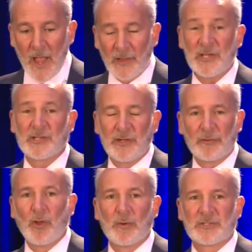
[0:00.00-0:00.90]
at least the
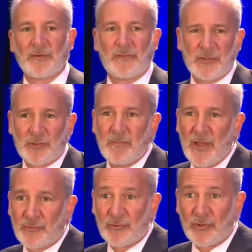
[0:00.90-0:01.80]
lowest official
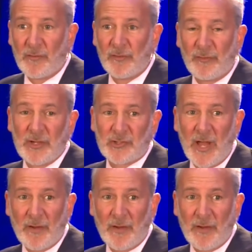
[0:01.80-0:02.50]
measures of inflation